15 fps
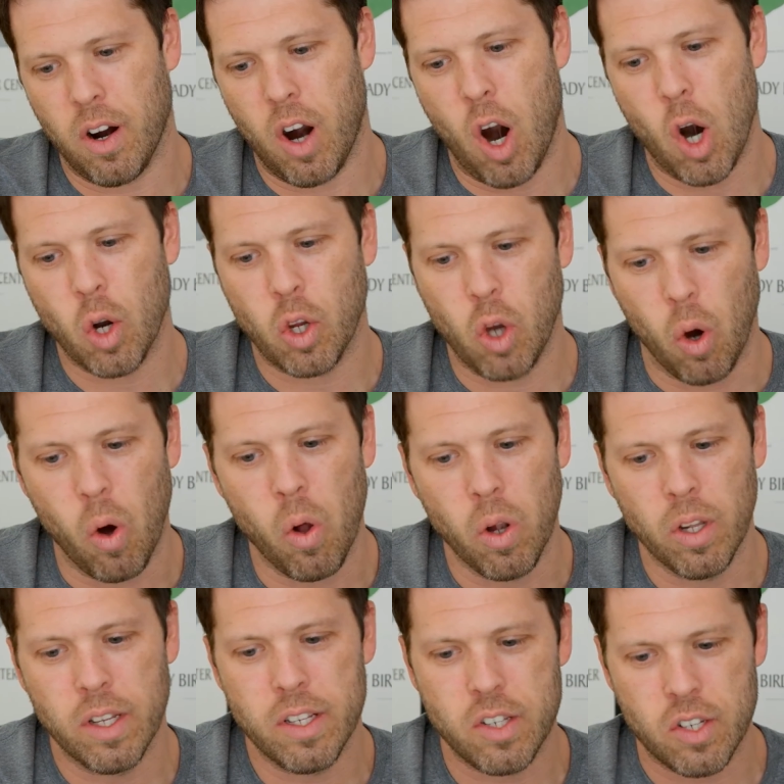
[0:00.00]
our
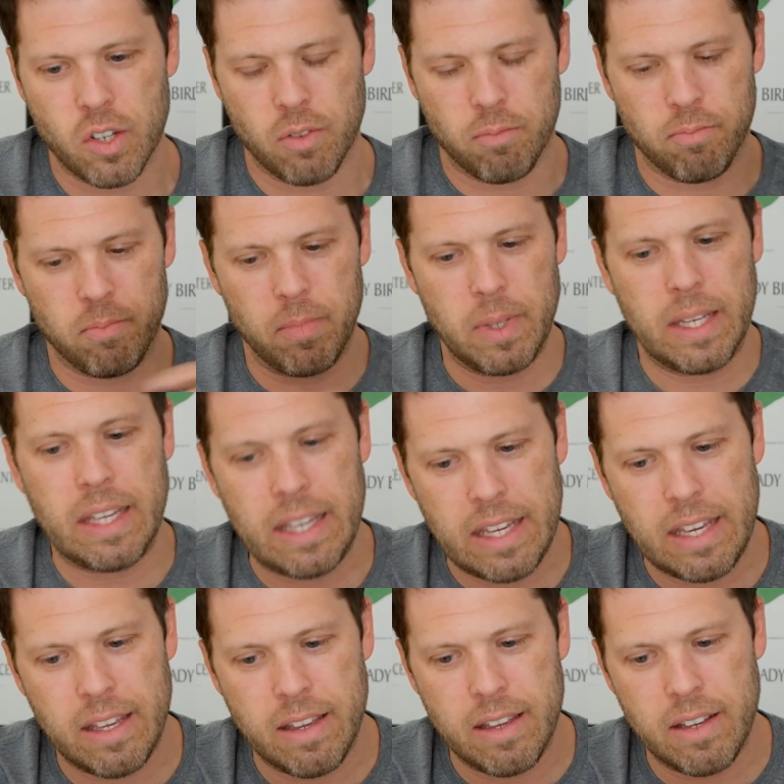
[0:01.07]
goal is to
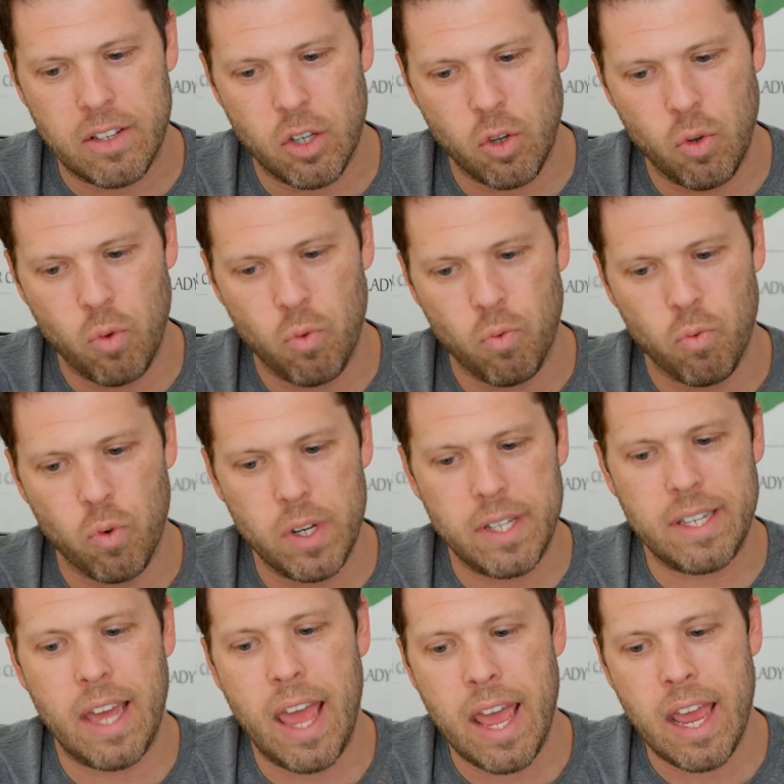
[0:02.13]

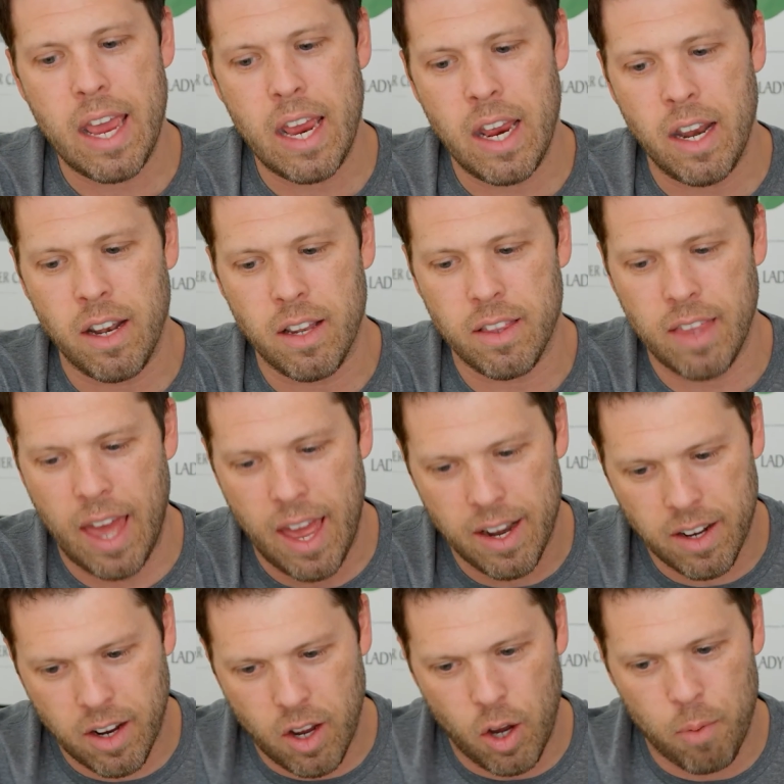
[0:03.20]
retain that
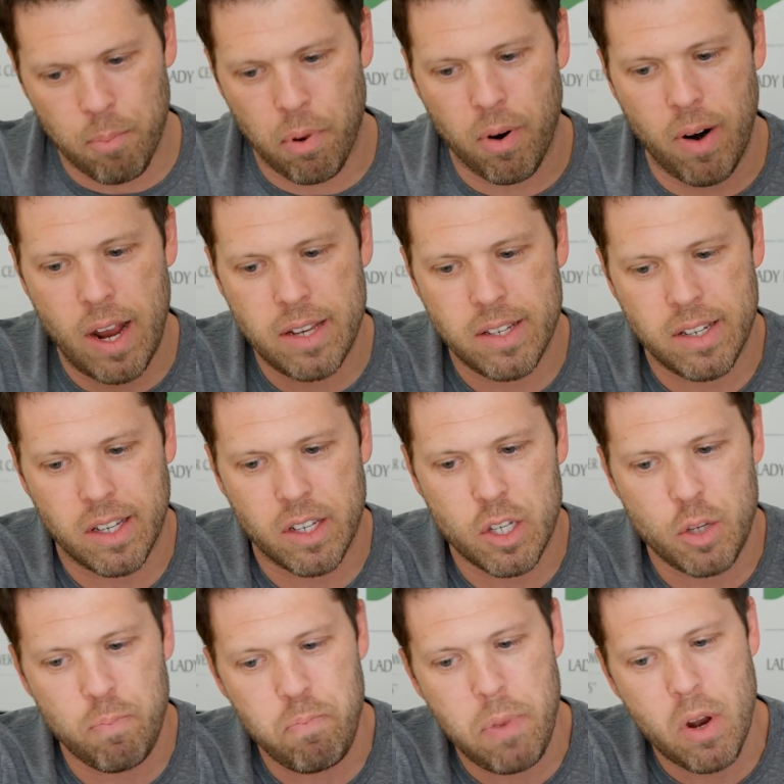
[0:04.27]
compressed
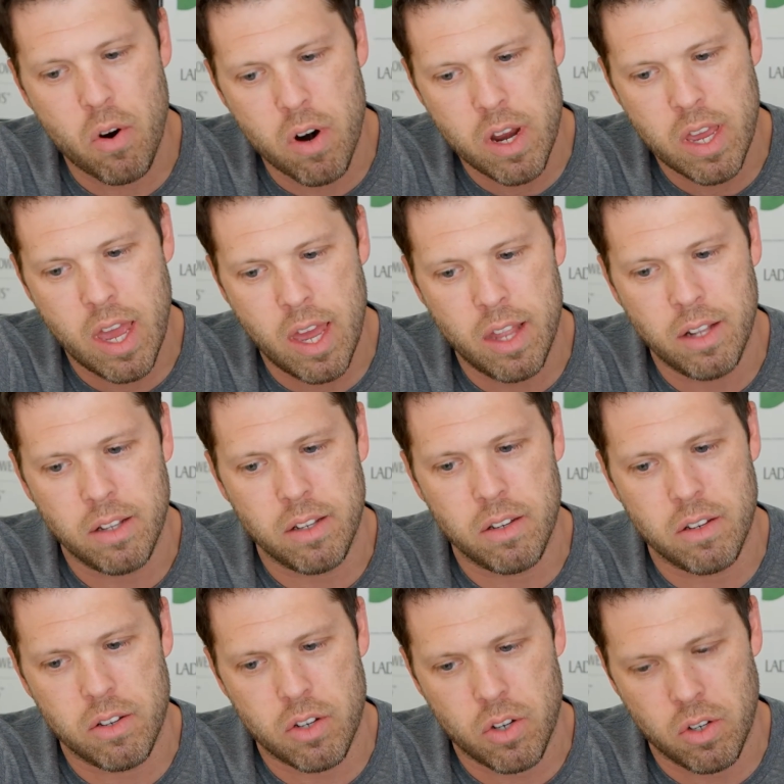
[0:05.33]

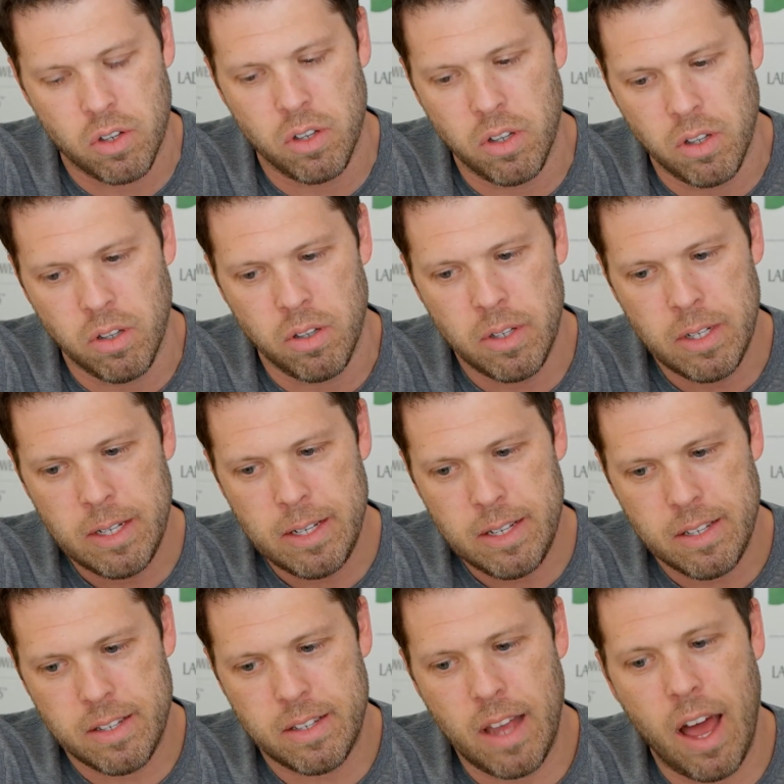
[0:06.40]
experiential
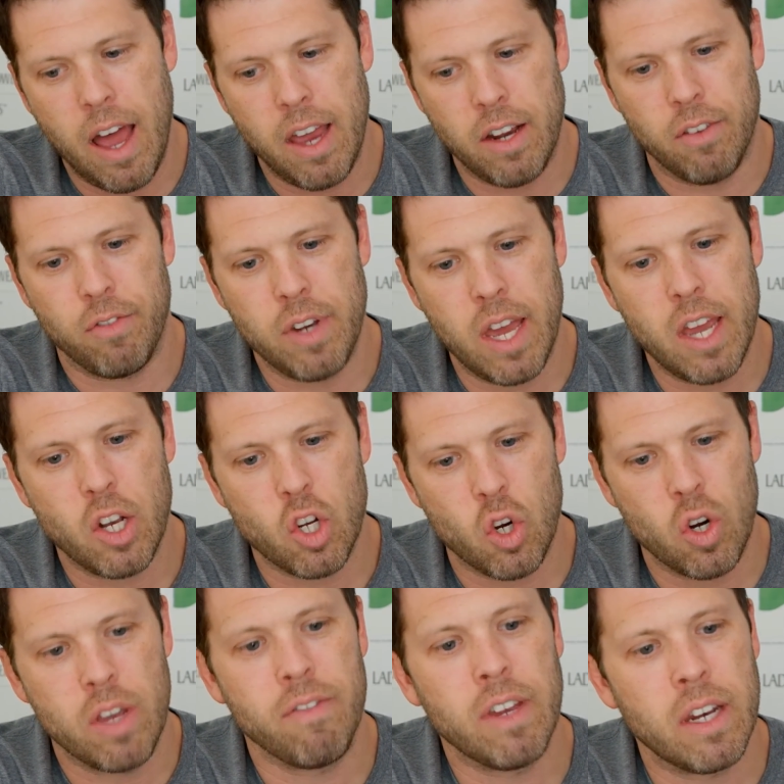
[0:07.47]
side of
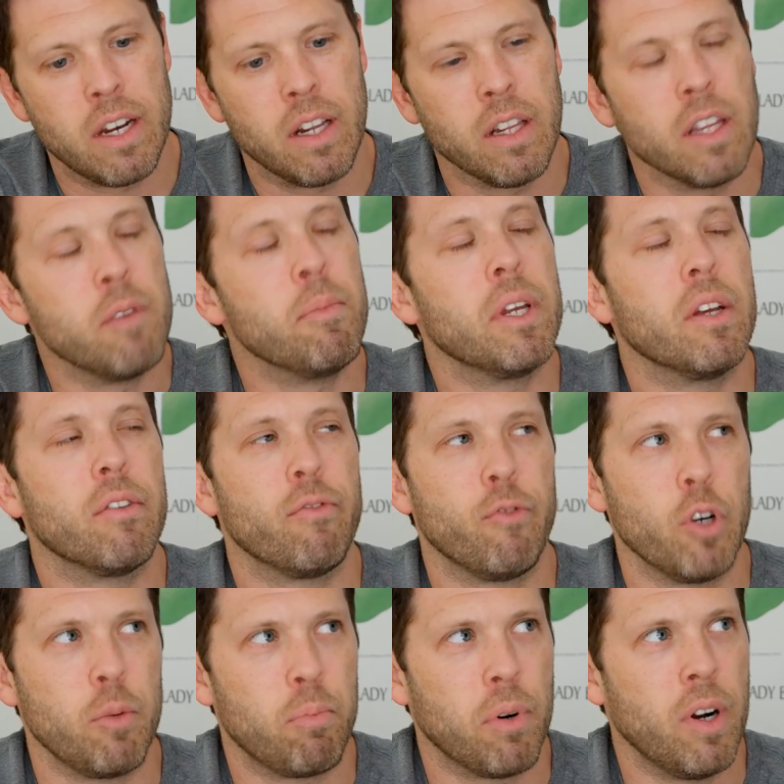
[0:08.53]
nature, even in a limited
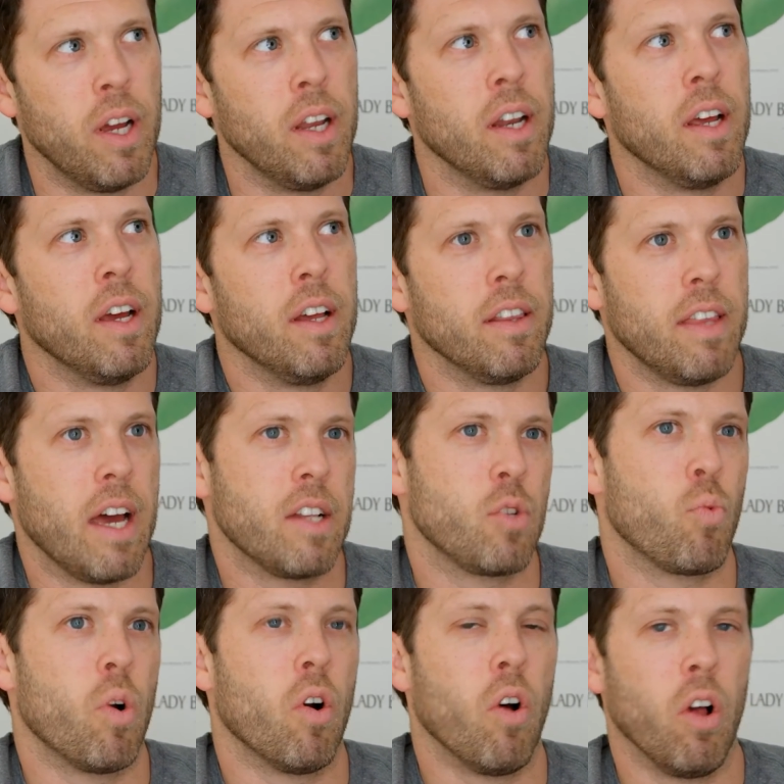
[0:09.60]
footprint,
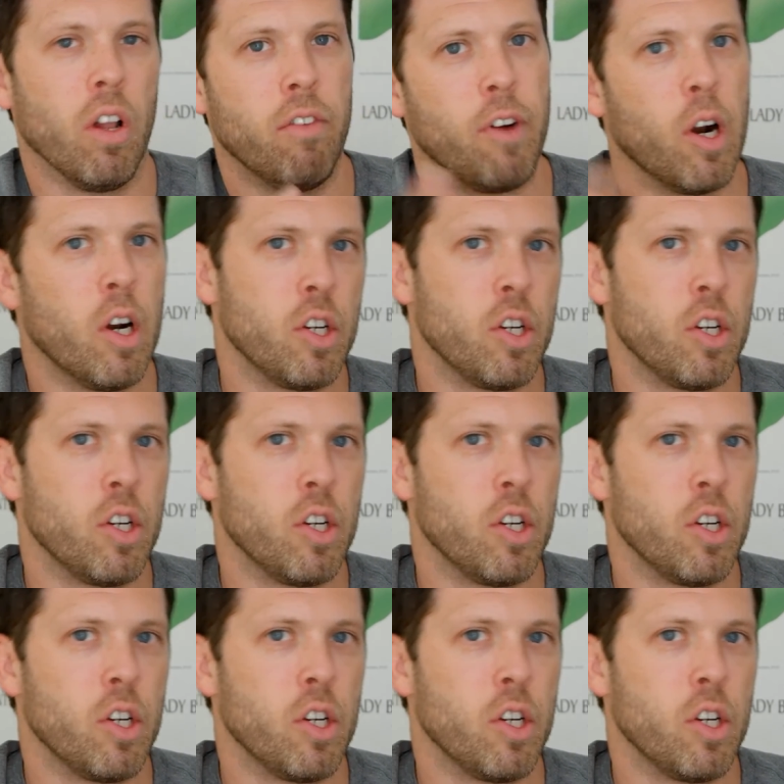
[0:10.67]
that's where all of our